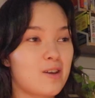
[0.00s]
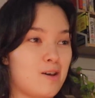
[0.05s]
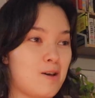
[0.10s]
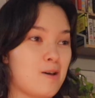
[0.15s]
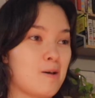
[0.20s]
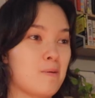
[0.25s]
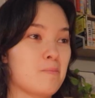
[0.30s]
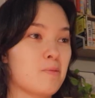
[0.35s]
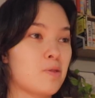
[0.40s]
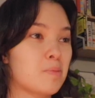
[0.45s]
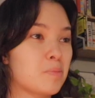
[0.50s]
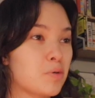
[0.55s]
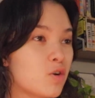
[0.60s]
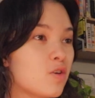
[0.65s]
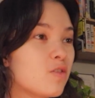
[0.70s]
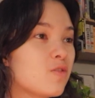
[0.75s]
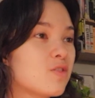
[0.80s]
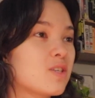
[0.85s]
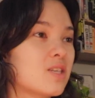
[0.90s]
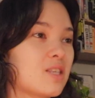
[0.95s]
the
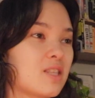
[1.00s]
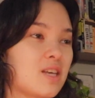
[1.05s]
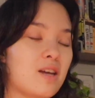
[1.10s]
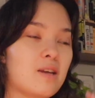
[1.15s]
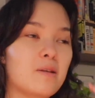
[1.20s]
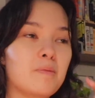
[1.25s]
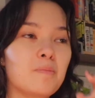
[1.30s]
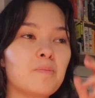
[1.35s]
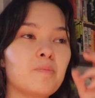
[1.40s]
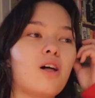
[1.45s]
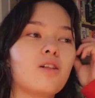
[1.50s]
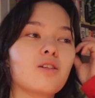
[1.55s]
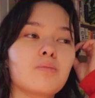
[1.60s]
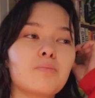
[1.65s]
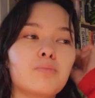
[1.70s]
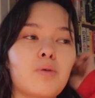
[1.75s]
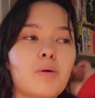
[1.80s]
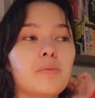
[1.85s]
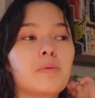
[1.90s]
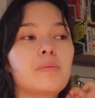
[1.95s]
proofs, and then I'll
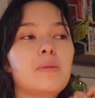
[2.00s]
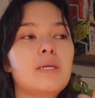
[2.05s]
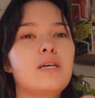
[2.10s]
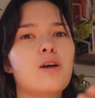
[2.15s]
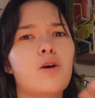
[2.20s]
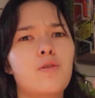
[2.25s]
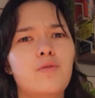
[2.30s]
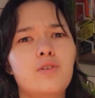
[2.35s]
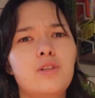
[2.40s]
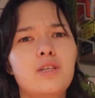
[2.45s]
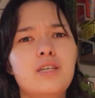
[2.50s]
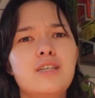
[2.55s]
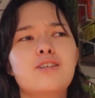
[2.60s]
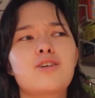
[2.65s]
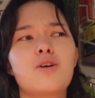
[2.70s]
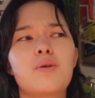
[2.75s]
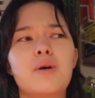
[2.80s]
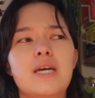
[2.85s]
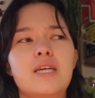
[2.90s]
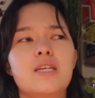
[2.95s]
probably hopefully
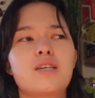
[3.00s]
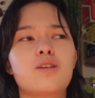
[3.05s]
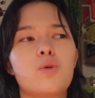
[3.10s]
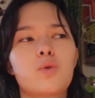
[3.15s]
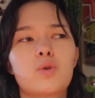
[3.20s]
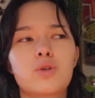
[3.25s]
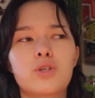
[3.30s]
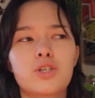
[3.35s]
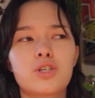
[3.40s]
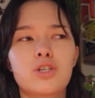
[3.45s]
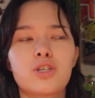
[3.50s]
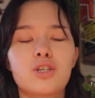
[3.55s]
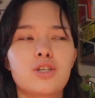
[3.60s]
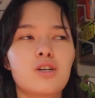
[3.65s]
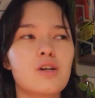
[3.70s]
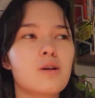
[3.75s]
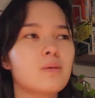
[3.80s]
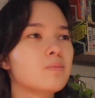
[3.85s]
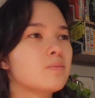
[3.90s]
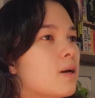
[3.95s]
go ahead and
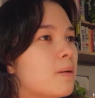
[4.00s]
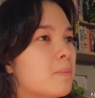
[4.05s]
order